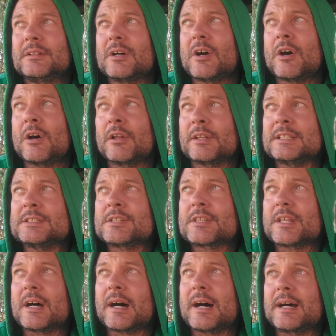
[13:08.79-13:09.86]
all these
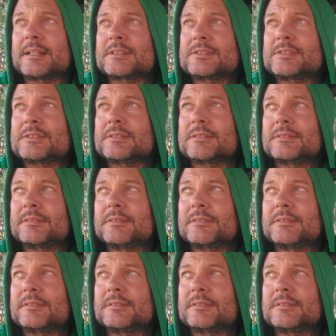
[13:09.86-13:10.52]
thoughts